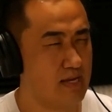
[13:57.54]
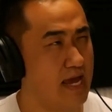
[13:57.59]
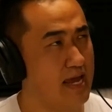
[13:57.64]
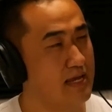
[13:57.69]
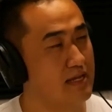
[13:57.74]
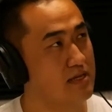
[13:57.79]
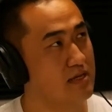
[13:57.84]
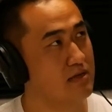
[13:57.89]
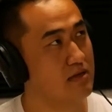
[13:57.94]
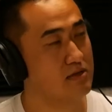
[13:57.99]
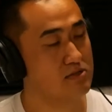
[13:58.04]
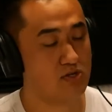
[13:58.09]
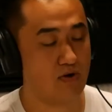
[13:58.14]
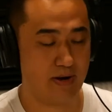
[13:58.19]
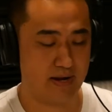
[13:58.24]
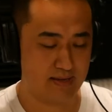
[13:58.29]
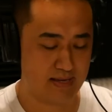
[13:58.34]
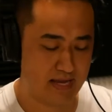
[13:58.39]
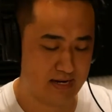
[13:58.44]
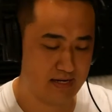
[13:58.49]
Eight.
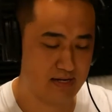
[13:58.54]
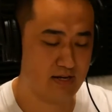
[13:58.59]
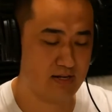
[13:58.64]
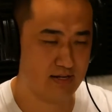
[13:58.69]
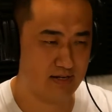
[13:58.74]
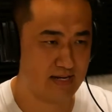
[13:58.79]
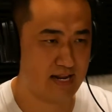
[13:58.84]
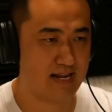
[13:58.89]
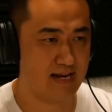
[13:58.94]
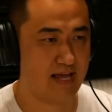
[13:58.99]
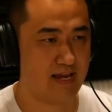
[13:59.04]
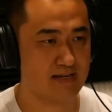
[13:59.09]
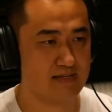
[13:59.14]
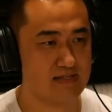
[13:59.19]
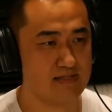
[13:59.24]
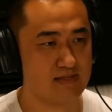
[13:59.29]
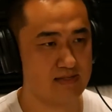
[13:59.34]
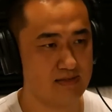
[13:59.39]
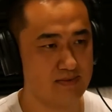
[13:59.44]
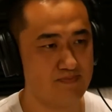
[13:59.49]
Sorry, was it? The, yeah,
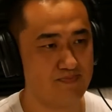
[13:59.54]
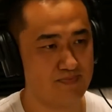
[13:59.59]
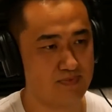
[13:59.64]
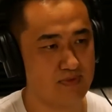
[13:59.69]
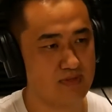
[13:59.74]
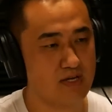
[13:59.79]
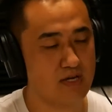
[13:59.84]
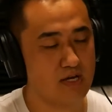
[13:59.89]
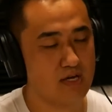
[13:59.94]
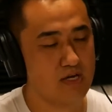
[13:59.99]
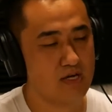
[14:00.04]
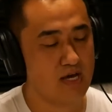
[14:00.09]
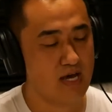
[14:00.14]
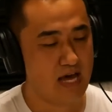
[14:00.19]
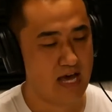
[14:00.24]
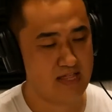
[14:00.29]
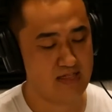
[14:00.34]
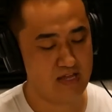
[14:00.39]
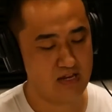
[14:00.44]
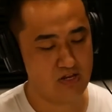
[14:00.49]
late uh, eighties. Yeah.
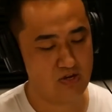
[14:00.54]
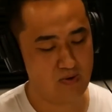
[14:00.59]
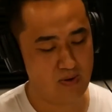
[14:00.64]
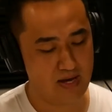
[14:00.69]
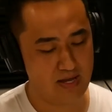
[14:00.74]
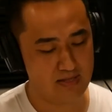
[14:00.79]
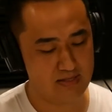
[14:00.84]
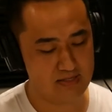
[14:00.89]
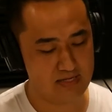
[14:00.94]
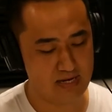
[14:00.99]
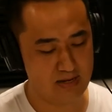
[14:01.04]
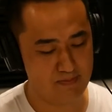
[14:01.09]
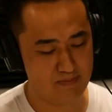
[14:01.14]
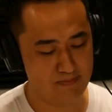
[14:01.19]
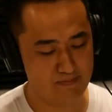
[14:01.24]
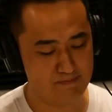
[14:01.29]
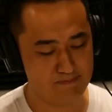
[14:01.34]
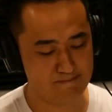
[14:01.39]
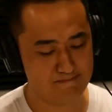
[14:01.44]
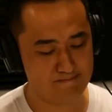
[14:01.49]
And then you had
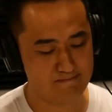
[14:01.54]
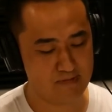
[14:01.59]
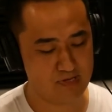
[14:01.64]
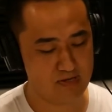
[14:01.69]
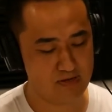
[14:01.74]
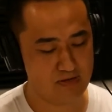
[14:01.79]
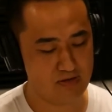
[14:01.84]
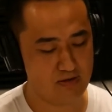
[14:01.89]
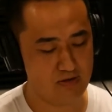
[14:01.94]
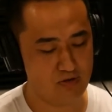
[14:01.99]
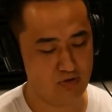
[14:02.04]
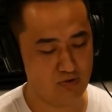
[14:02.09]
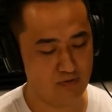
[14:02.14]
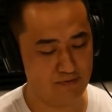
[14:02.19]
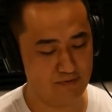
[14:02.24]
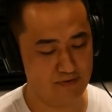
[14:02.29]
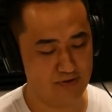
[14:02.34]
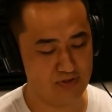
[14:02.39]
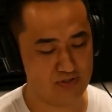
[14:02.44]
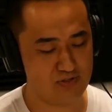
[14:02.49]
um, your
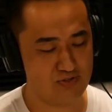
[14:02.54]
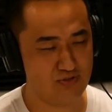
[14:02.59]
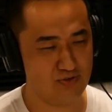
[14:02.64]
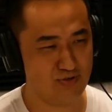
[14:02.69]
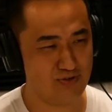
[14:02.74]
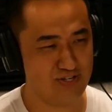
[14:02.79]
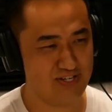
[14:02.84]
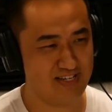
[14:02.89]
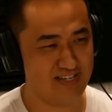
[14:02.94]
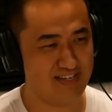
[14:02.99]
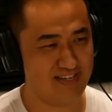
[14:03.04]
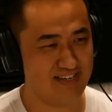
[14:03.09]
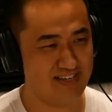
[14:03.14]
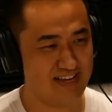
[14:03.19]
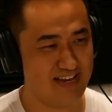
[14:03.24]
first daughter